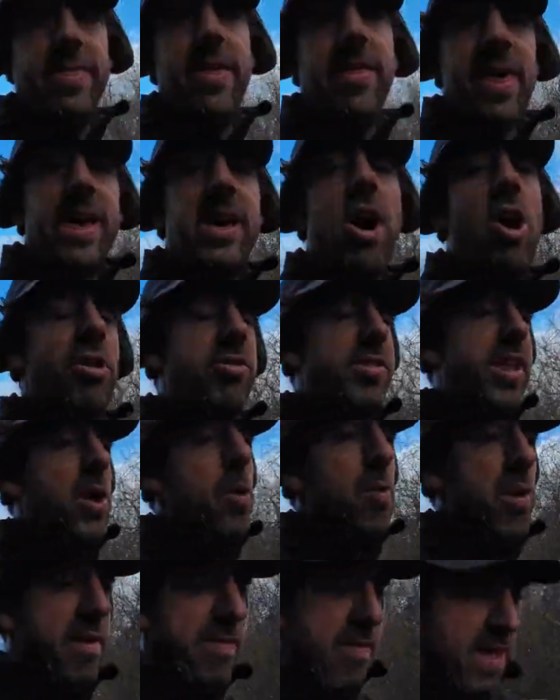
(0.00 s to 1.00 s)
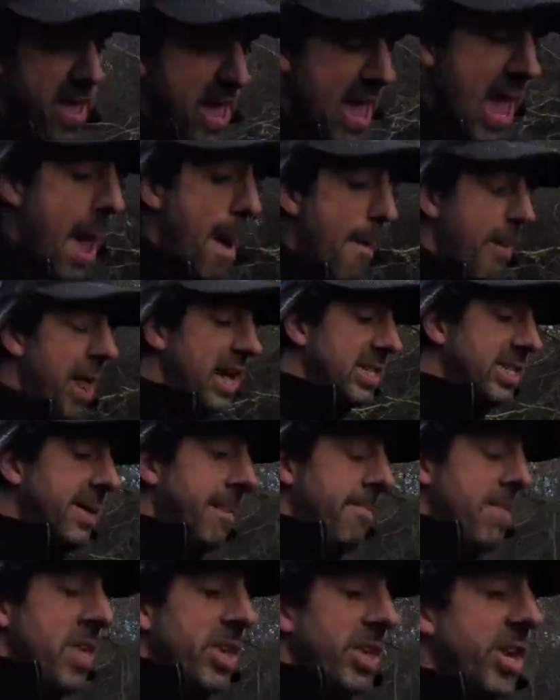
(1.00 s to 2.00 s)
they can't deal with. Plus,
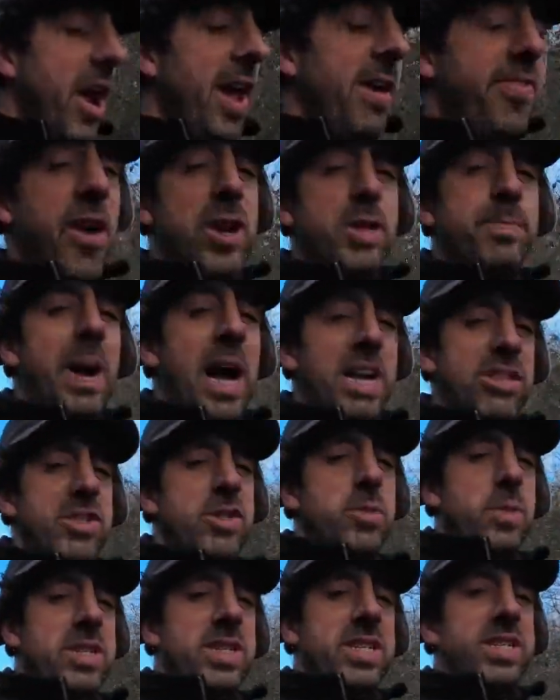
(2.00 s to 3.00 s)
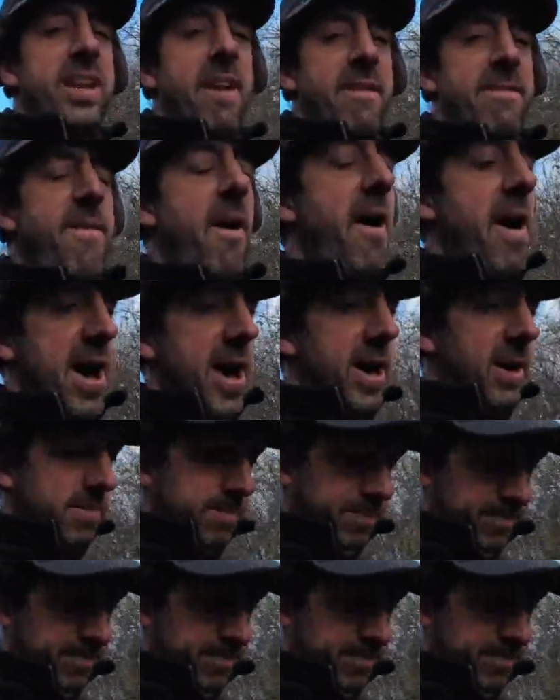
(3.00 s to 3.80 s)
if those batteries were to set fire,